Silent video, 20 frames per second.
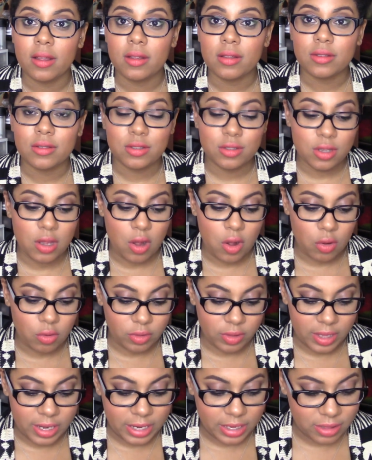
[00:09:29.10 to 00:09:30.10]
So,
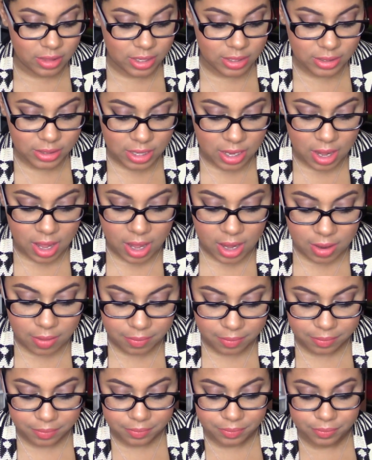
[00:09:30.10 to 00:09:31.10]
like this guy,
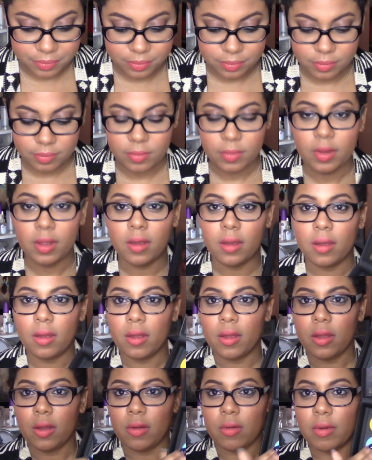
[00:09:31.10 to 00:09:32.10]

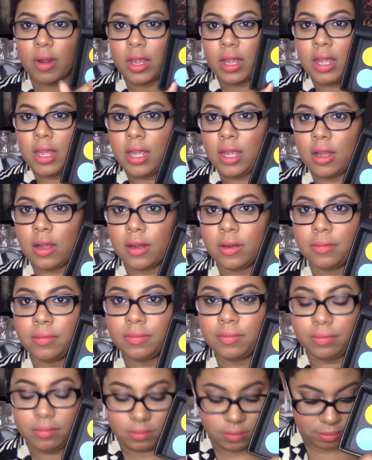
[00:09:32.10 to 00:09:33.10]
right here,
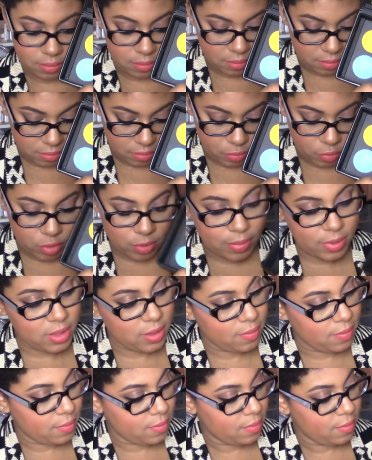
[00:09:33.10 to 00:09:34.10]
whoops,
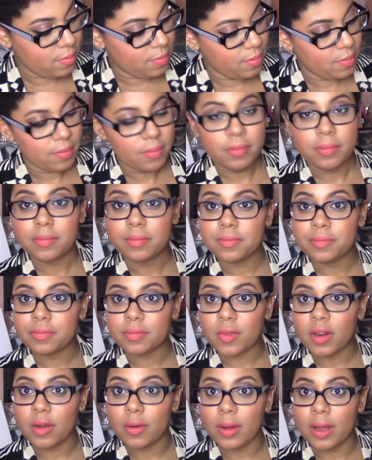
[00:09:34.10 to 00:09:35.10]

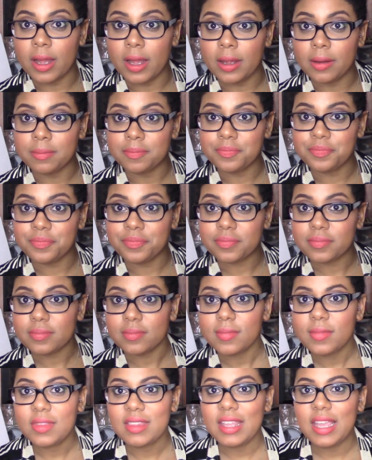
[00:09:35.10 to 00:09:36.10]
okay,
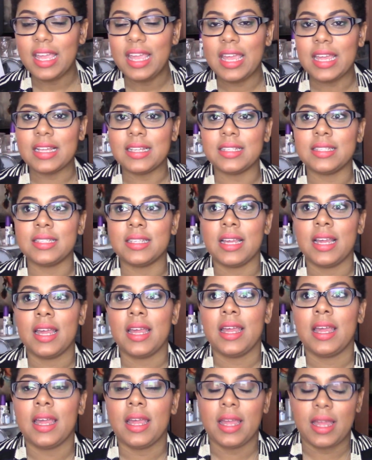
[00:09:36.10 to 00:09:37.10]
is
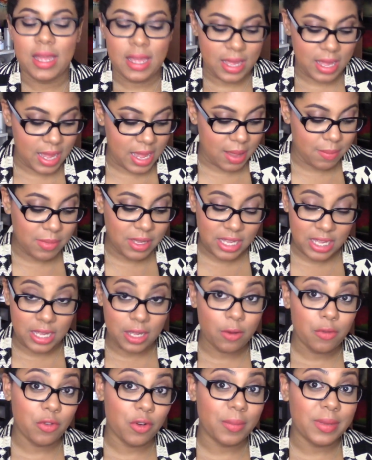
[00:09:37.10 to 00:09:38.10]

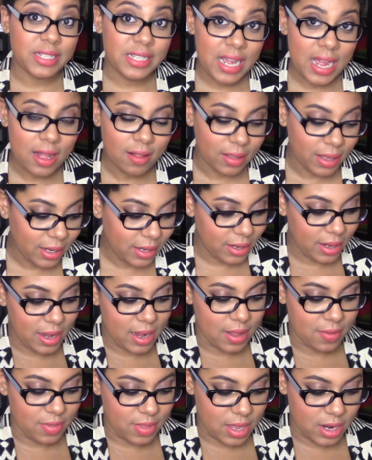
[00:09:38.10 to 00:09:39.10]
ME for metallic,
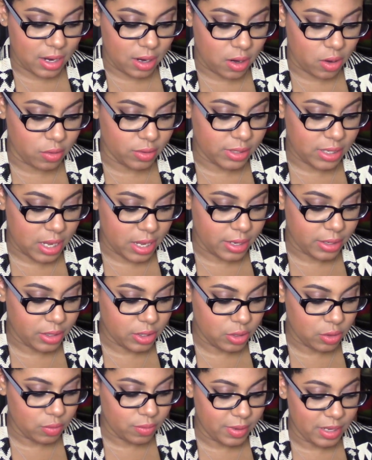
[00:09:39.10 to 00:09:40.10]
and then it goes on
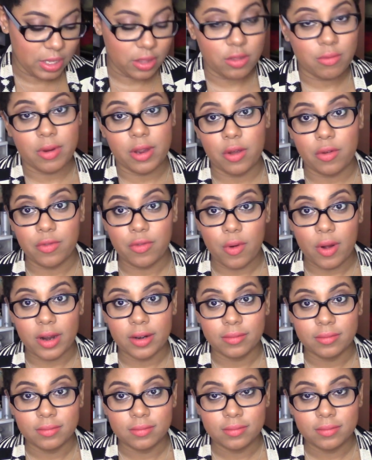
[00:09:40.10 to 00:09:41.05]
to be 304.